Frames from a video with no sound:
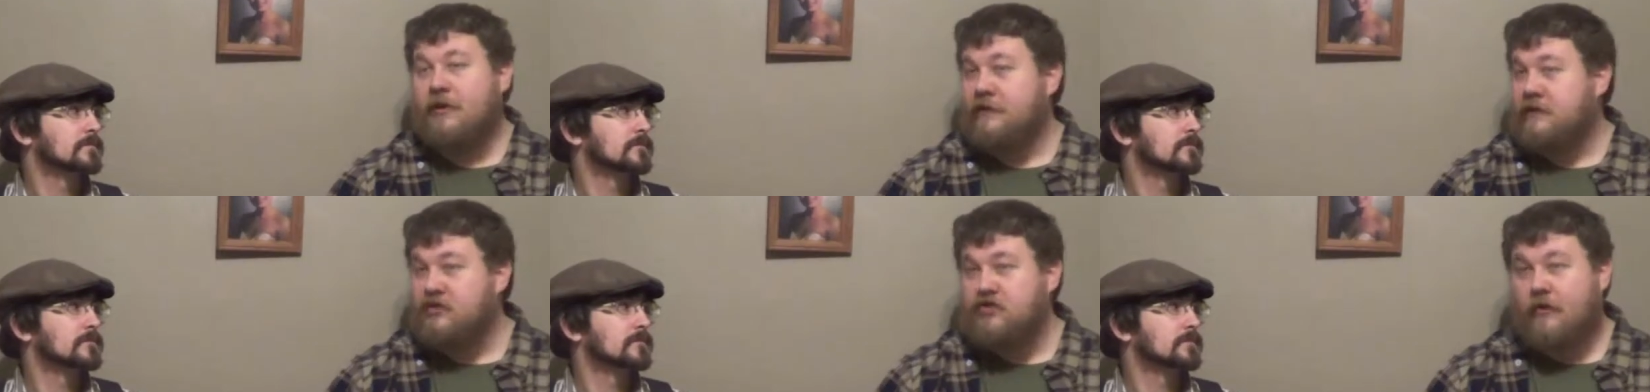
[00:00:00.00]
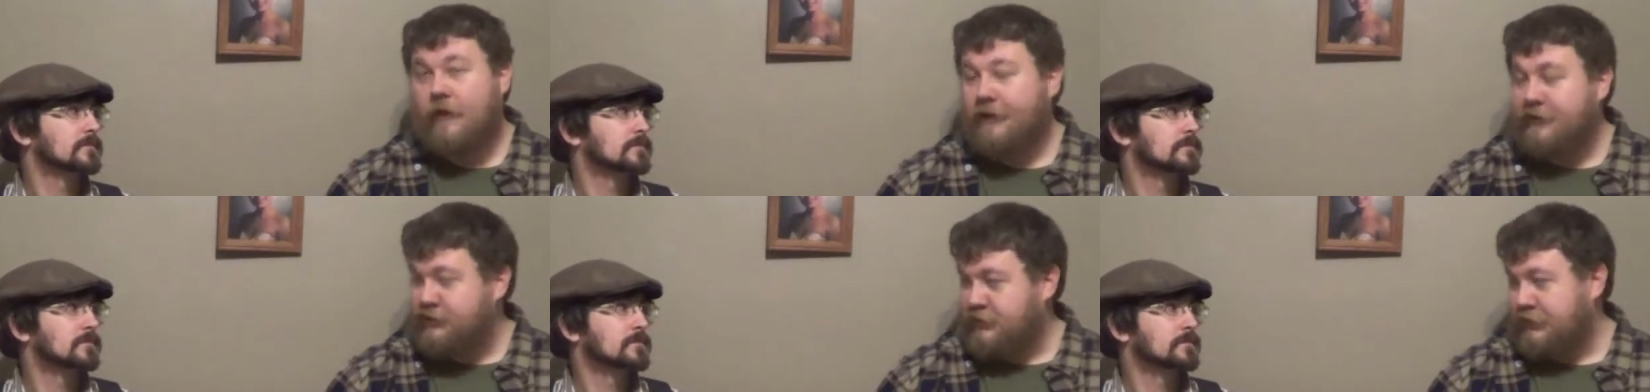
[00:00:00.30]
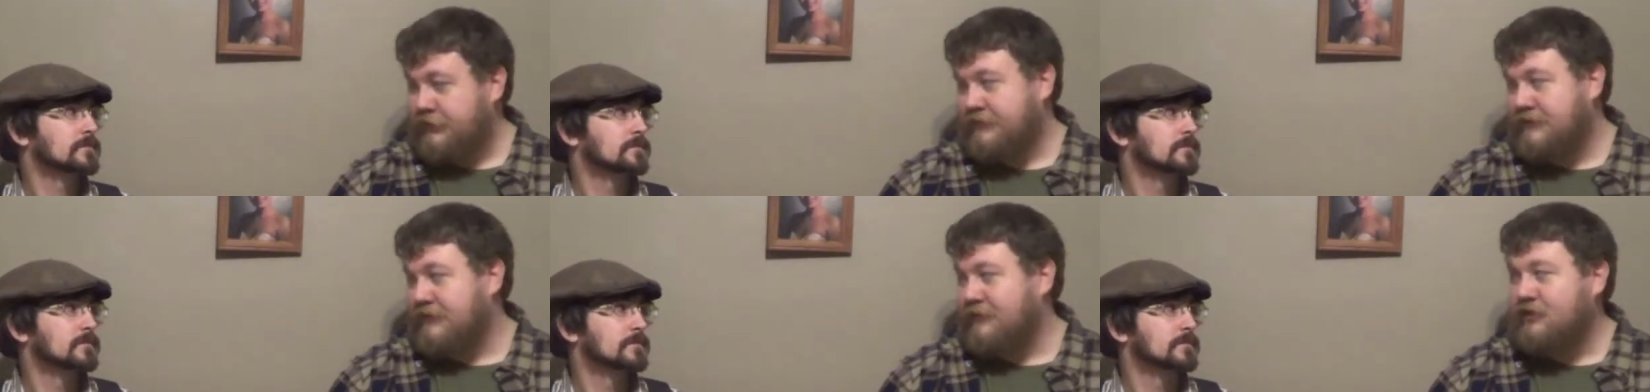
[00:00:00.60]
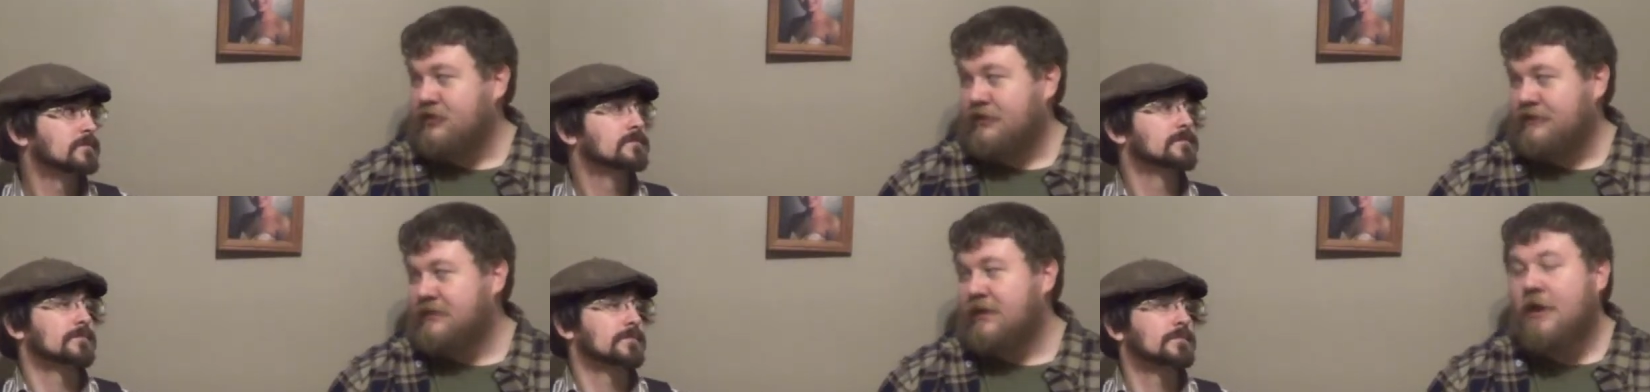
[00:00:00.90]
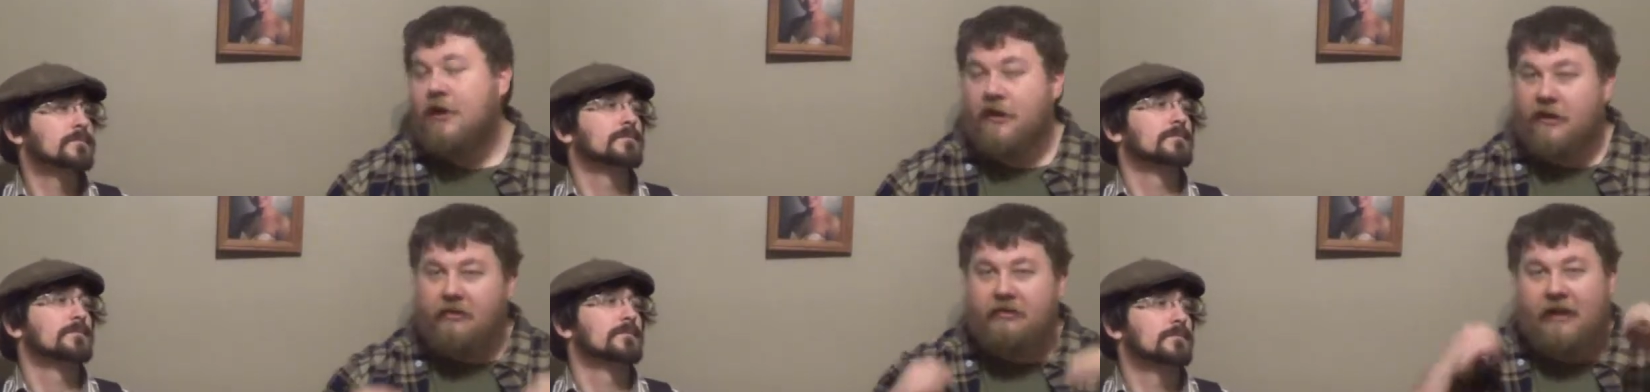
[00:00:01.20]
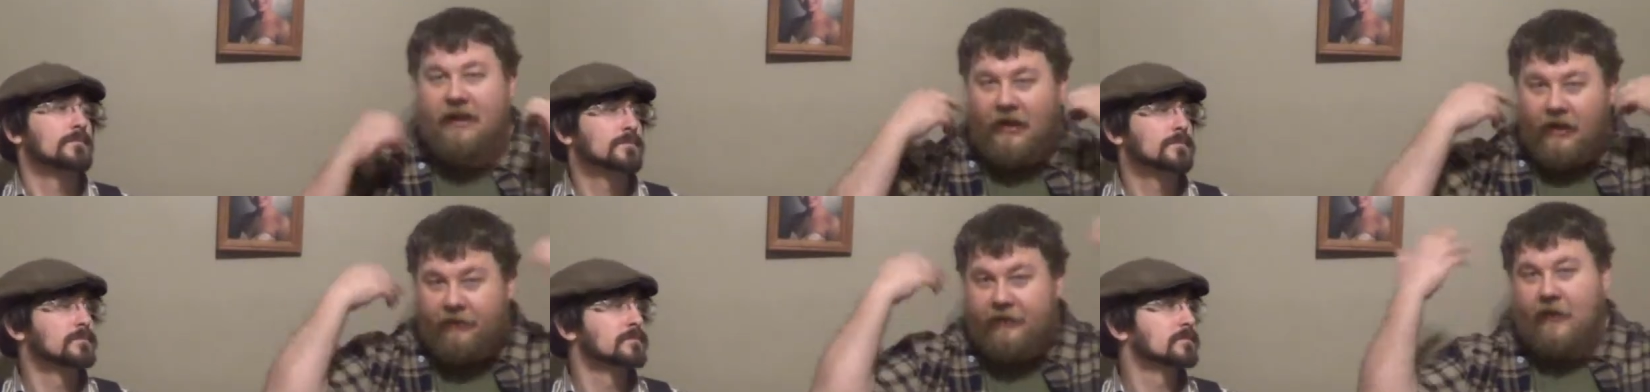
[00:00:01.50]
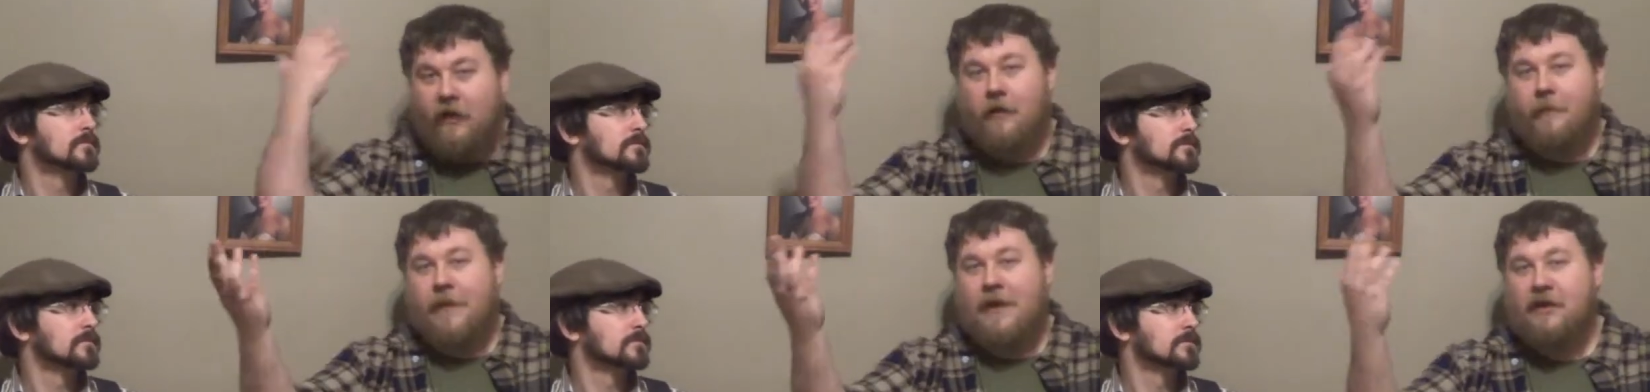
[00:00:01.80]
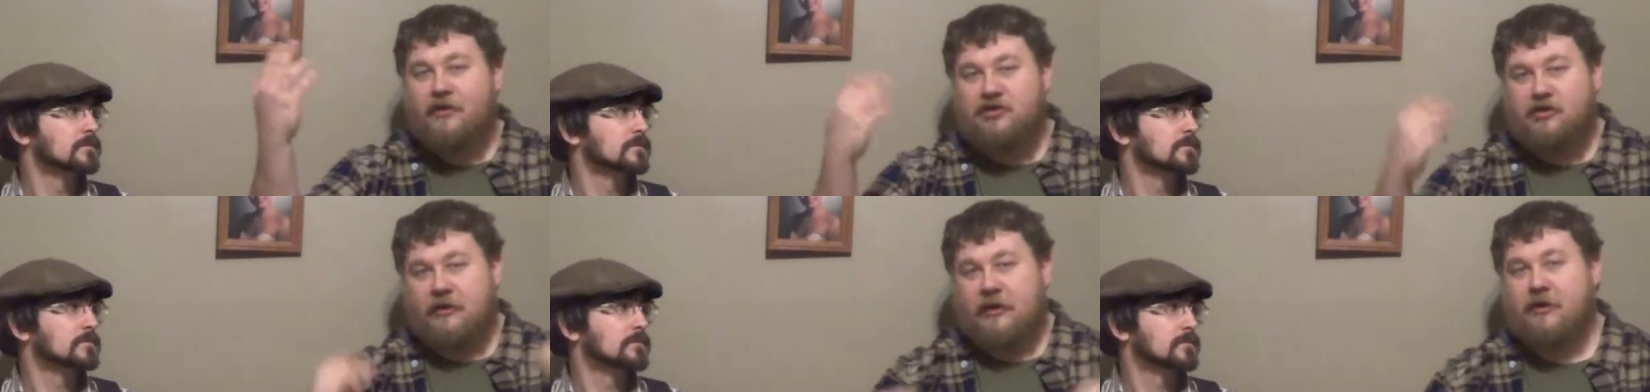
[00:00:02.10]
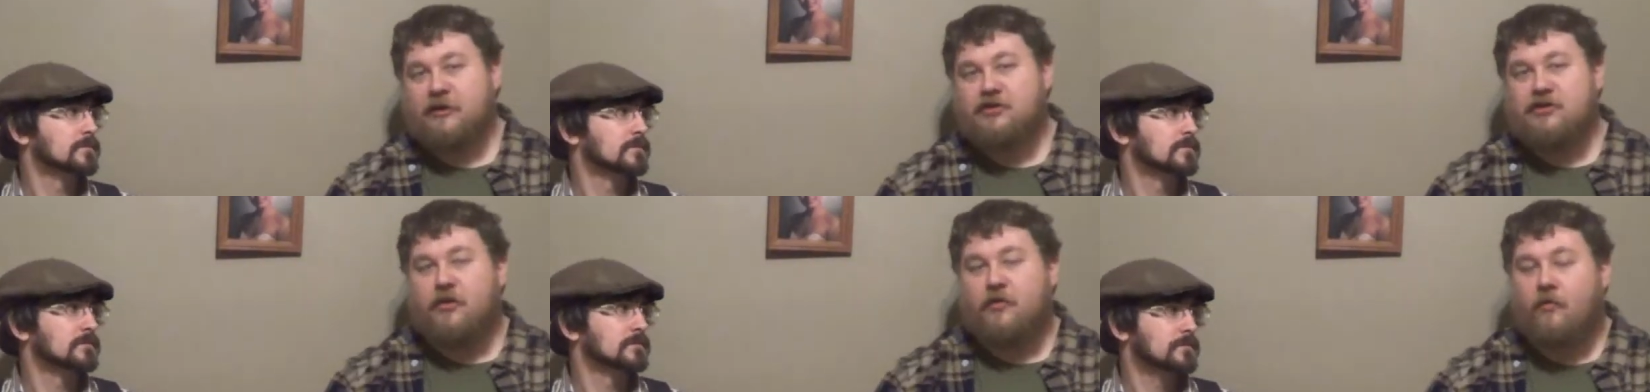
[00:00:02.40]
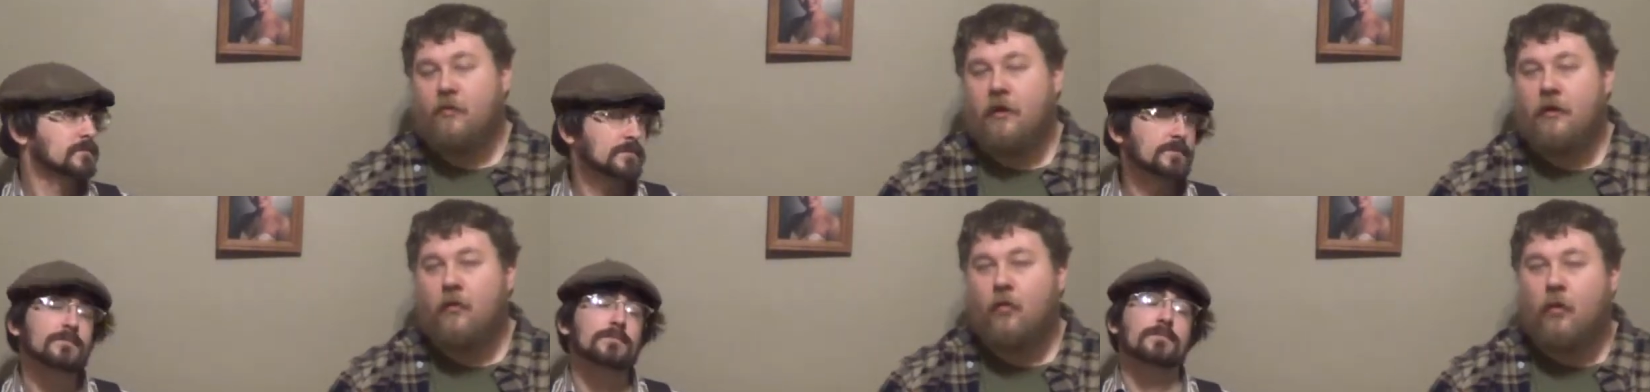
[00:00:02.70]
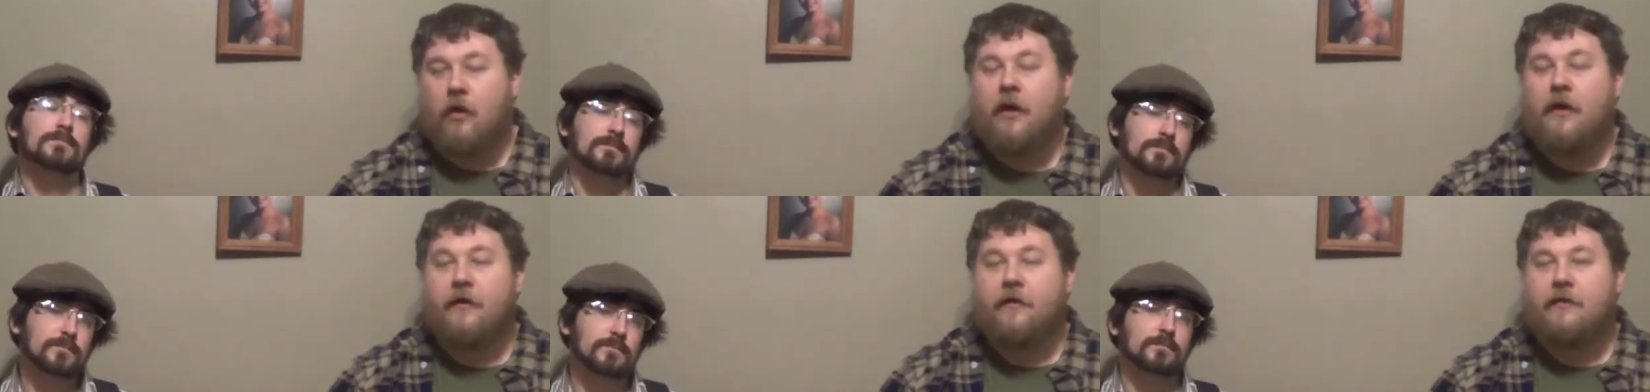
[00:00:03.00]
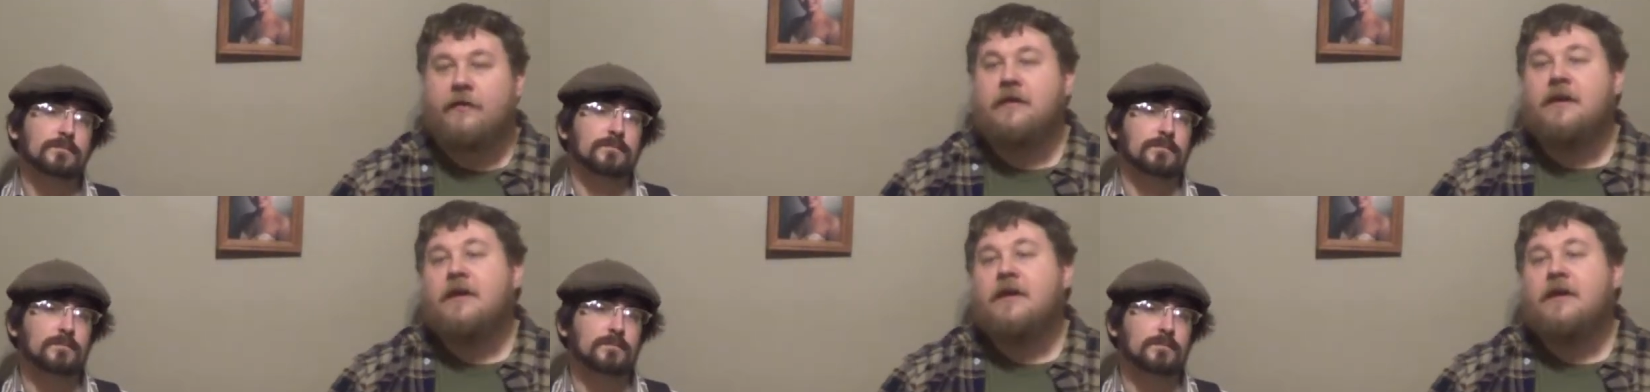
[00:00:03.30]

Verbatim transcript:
Speaker 1: instructions and just letting their imagination run wild.